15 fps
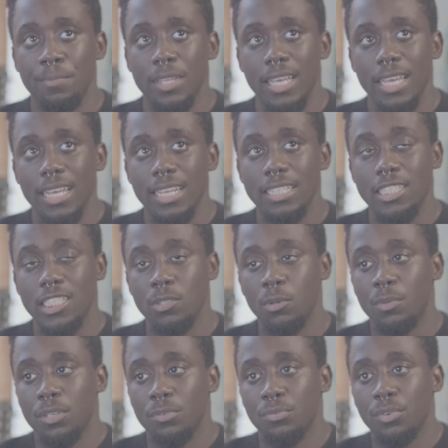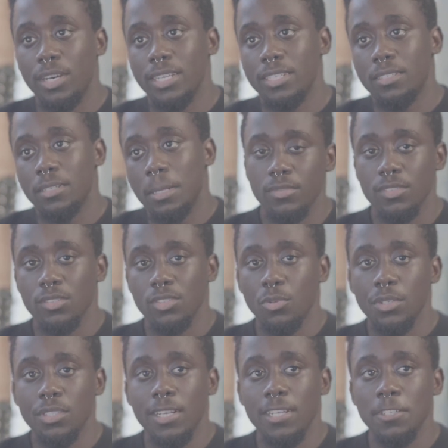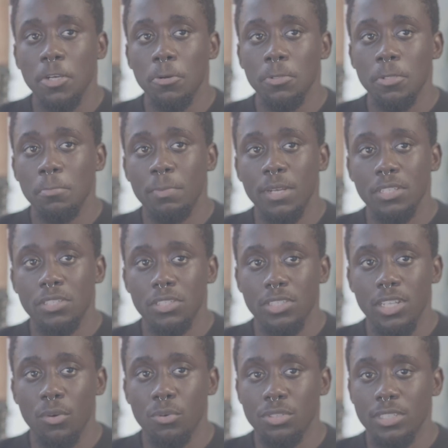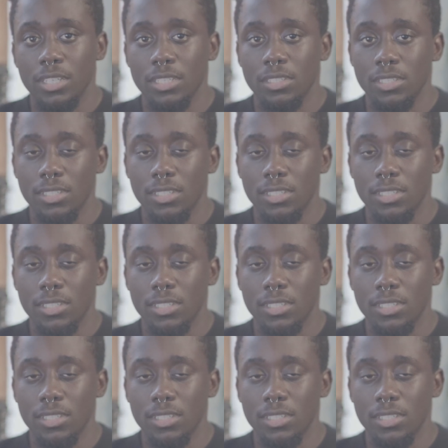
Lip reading: and see what we could find. So we decided to go with the benches that was next to the